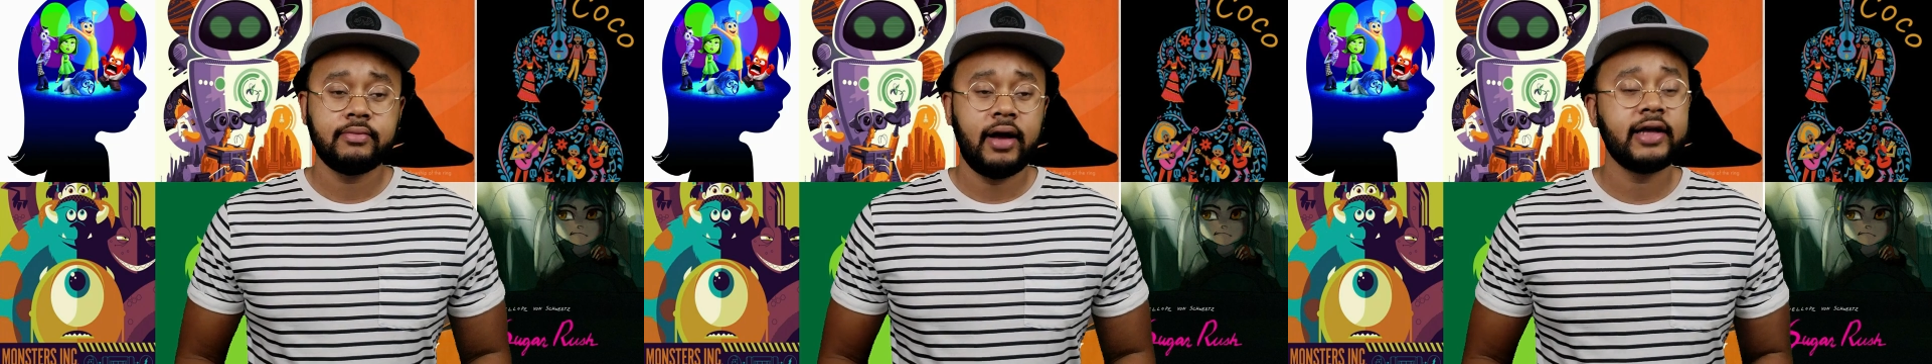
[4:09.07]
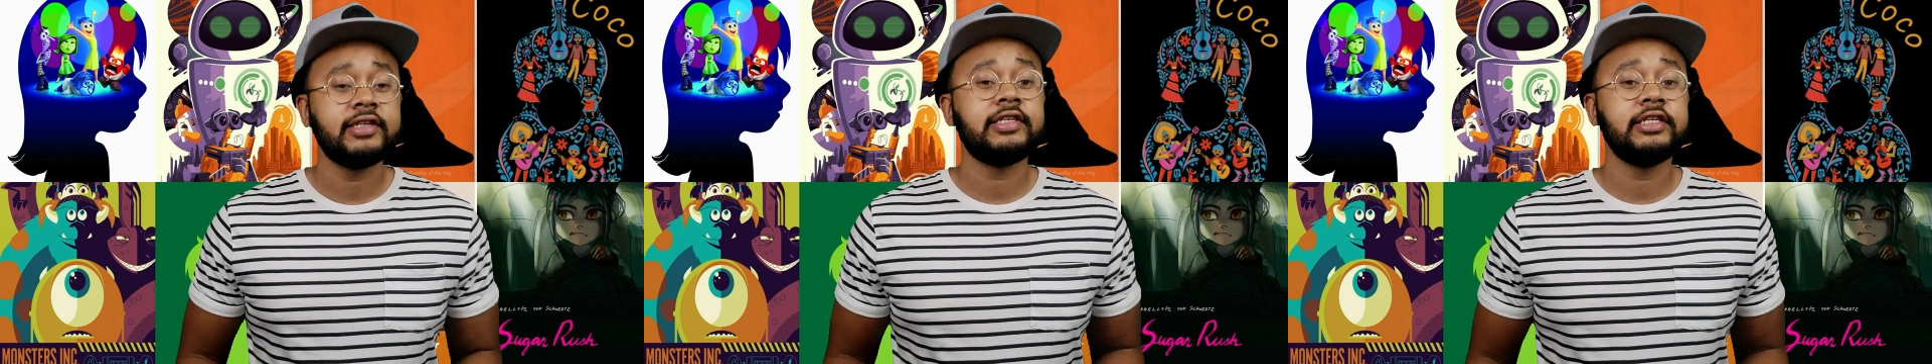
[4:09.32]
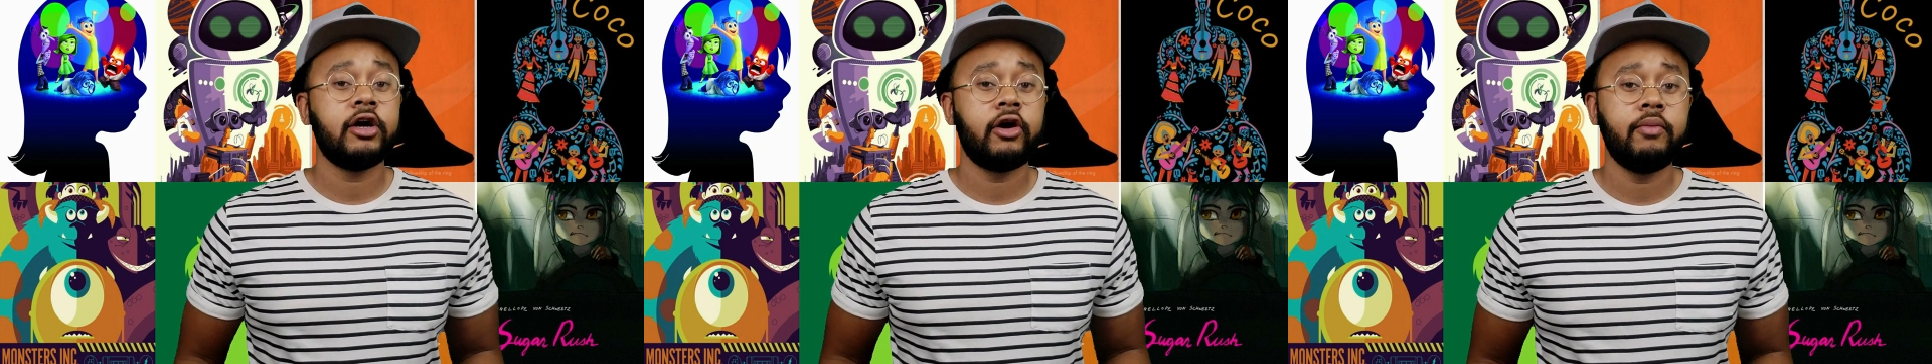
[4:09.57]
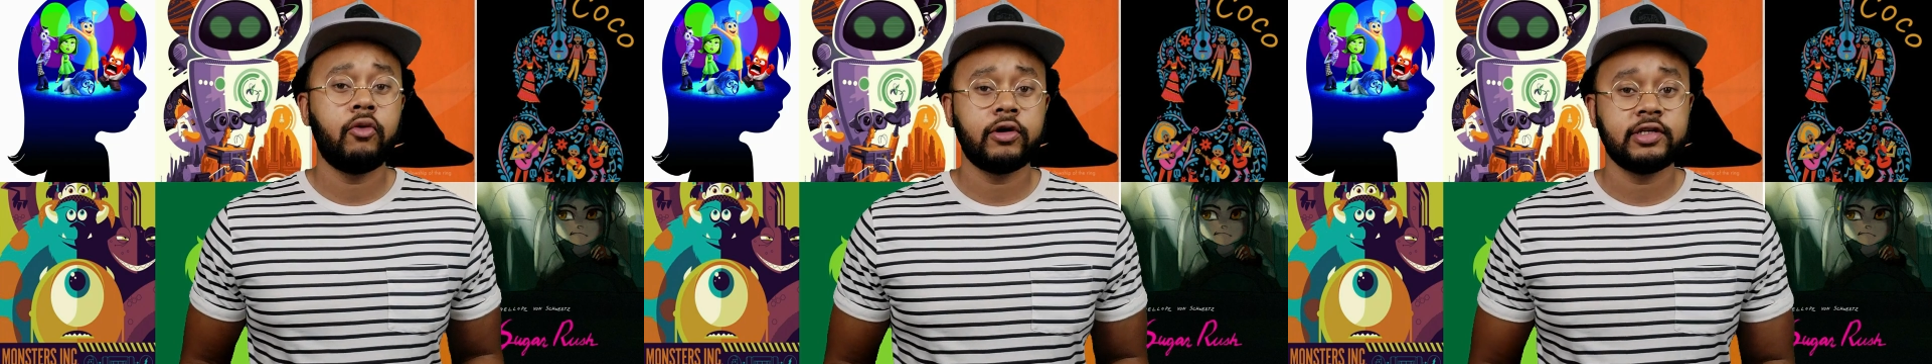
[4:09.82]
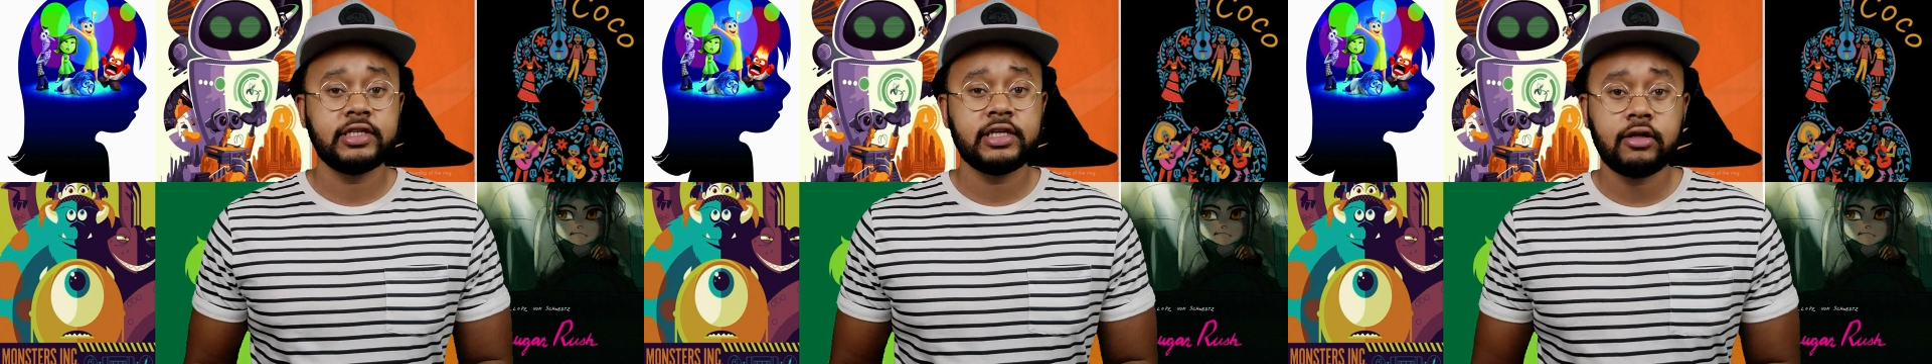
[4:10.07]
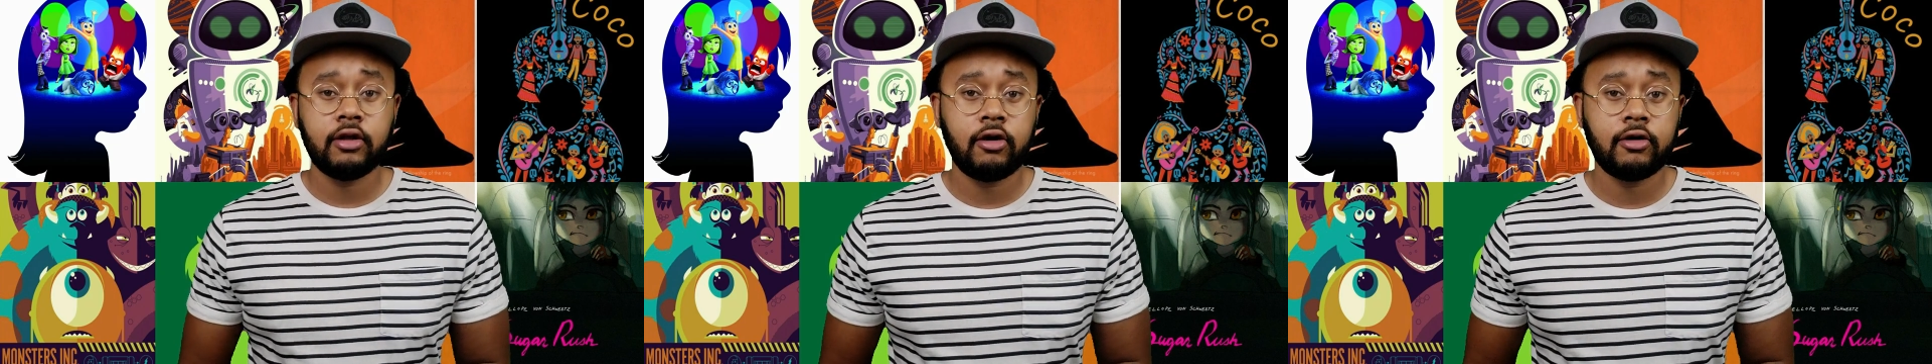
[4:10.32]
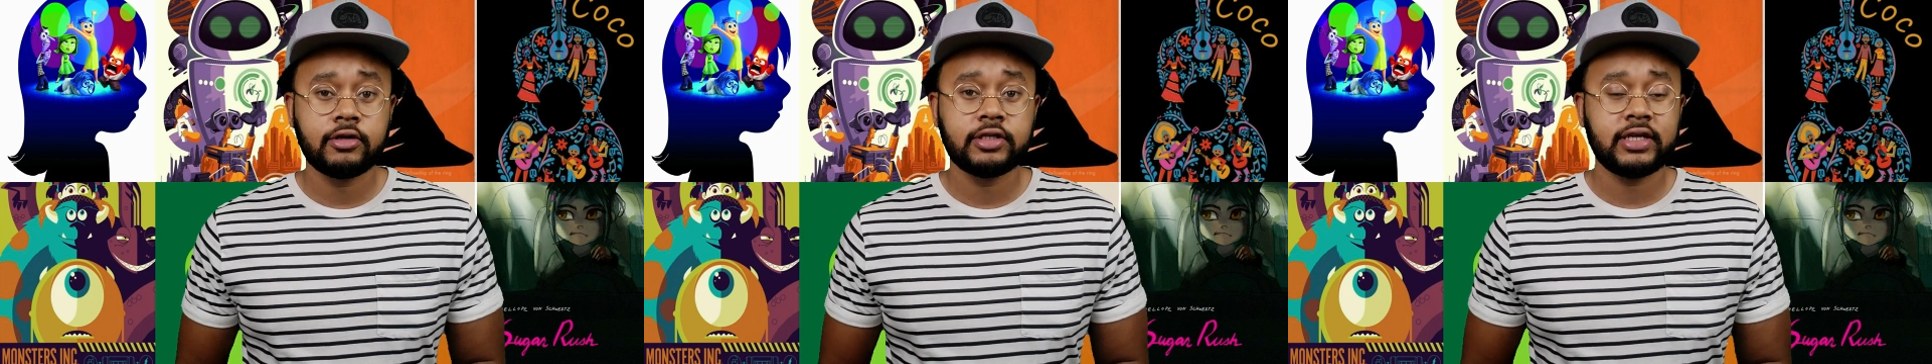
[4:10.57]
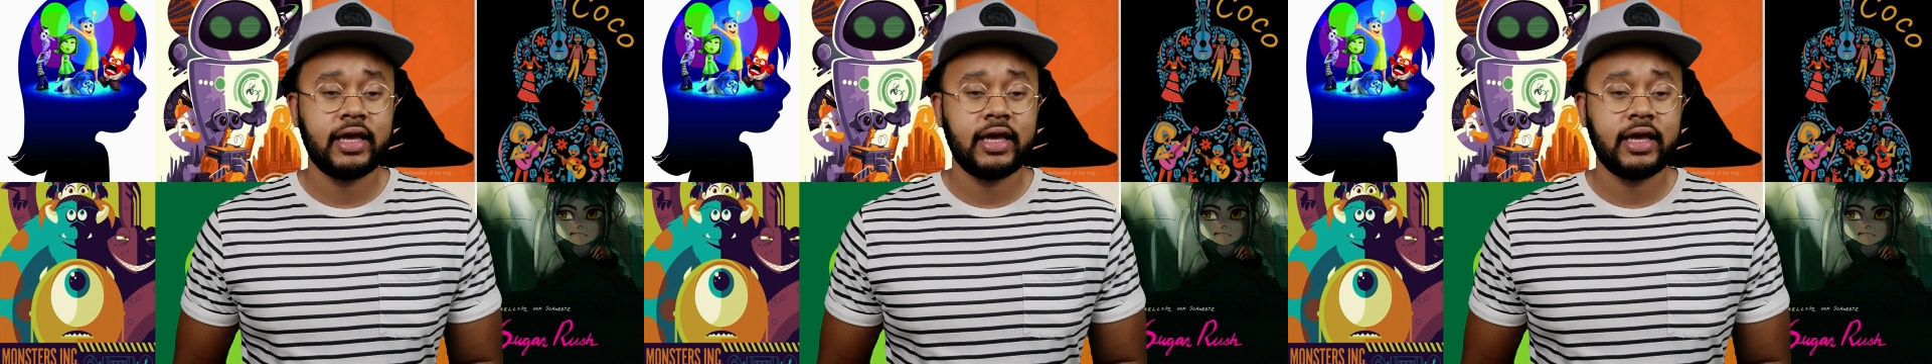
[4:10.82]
I can see her in more sing-alongs